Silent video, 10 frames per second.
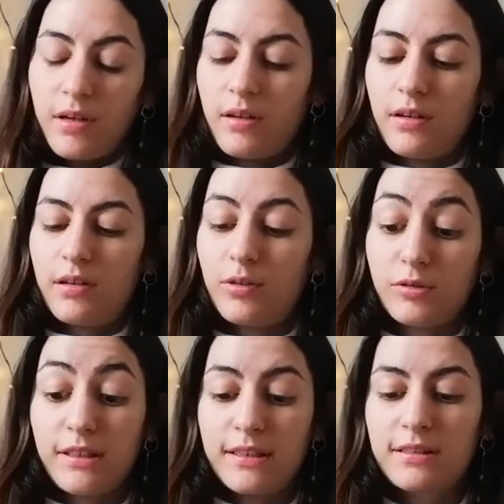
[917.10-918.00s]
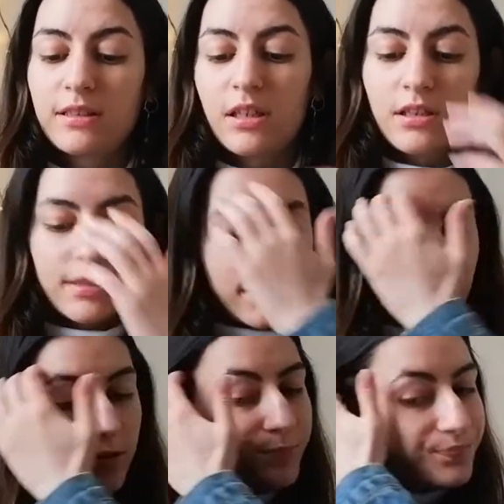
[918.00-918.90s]
not yet.
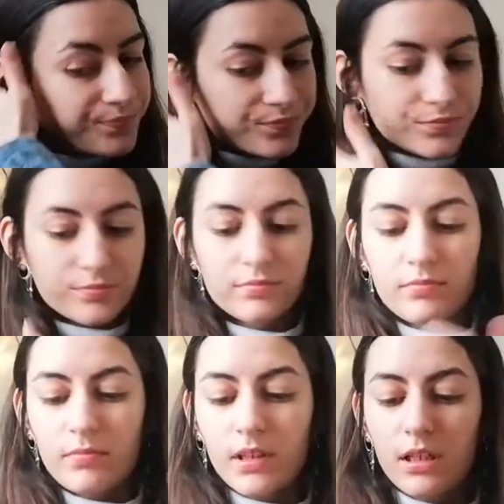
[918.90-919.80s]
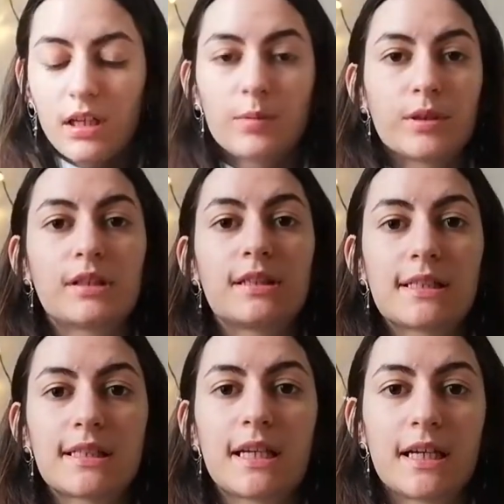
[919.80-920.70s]
So, well,
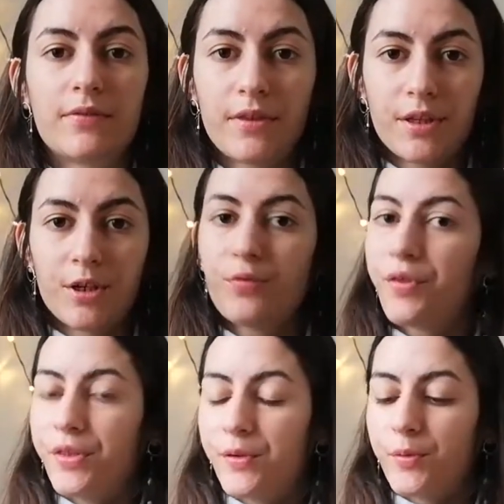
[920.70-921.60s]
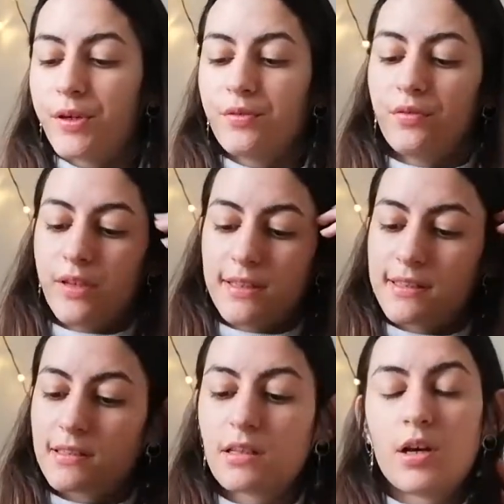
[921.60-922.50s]
let's take everything off and then we can
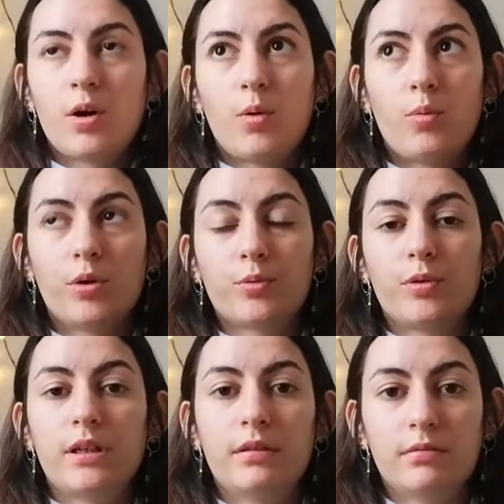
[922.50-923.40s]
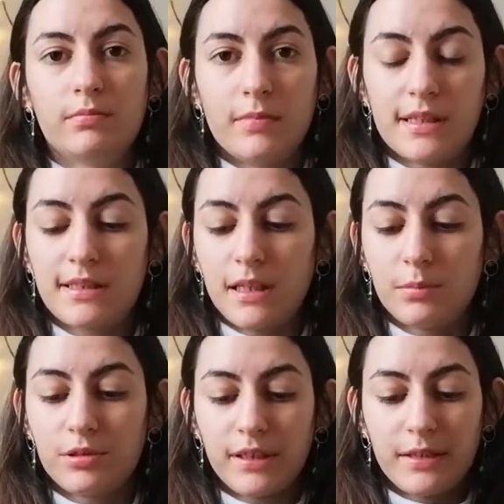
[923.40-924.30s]
fix what we messed up,
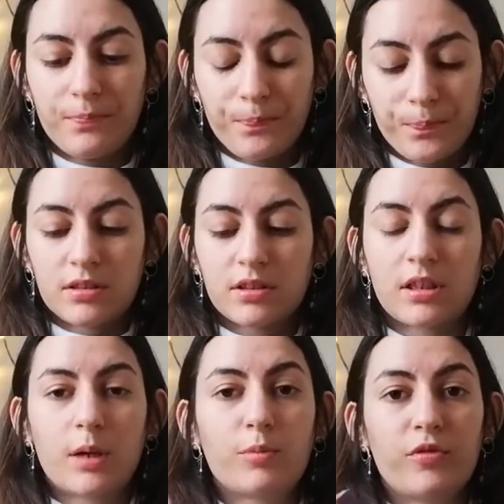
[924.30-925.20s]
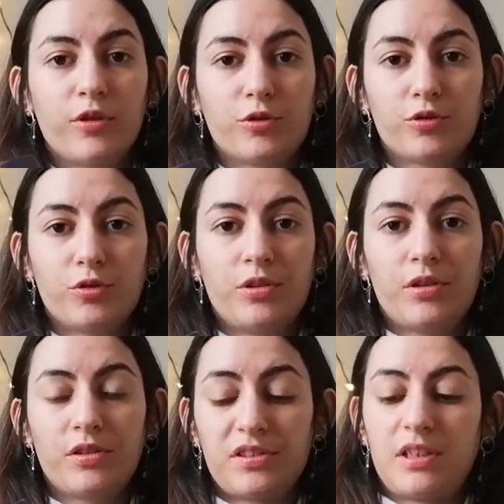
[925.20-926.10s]
okay? So now moving on to the
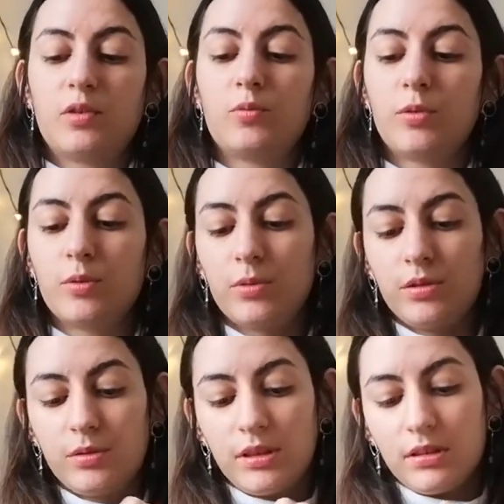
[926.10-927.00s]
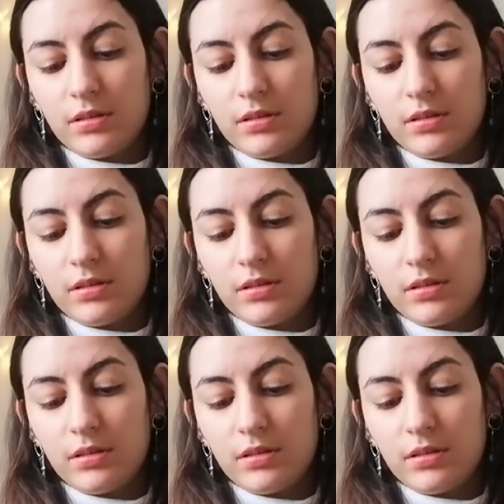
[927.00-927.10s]
second one we did.